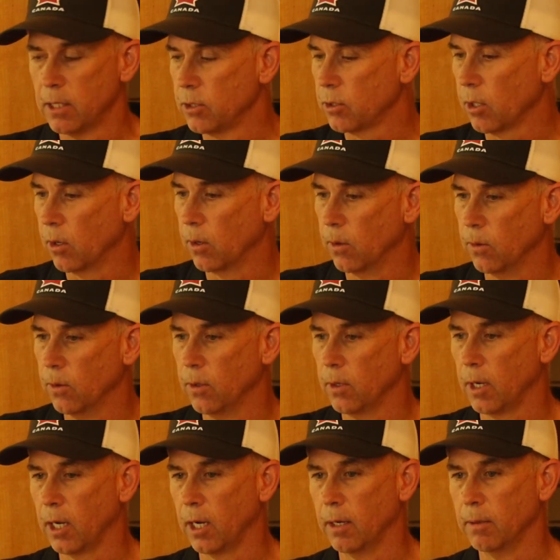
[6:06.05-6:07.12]
So
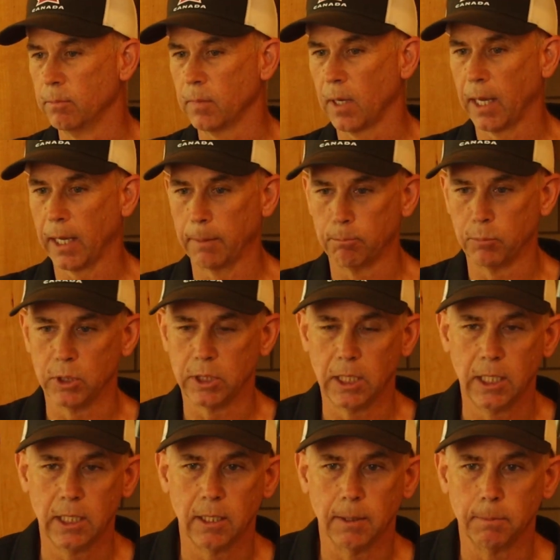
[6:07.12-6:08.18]
I
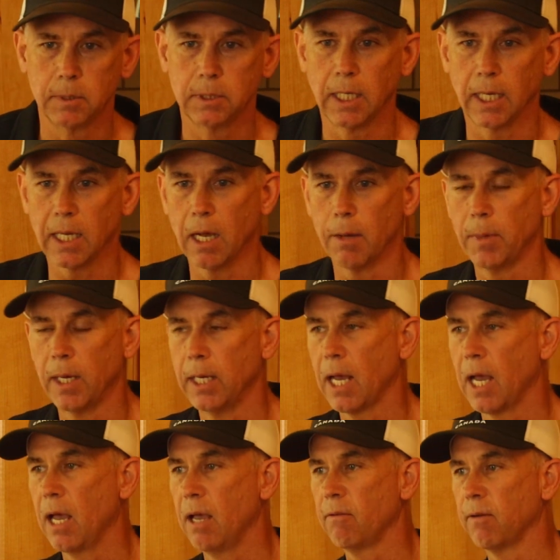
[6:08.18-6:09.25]
proceeded to take out my
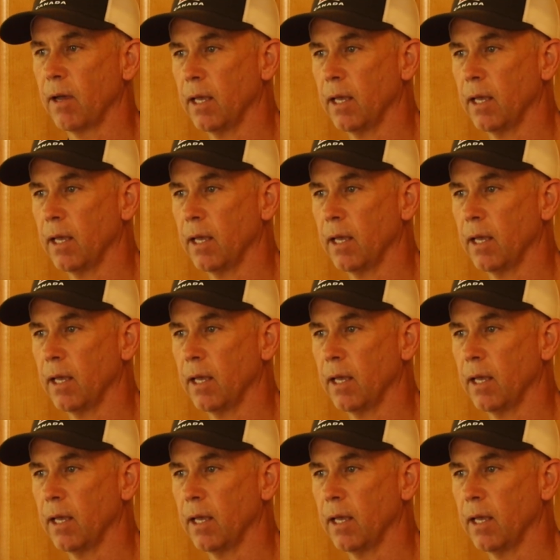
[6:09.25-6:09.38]
knife.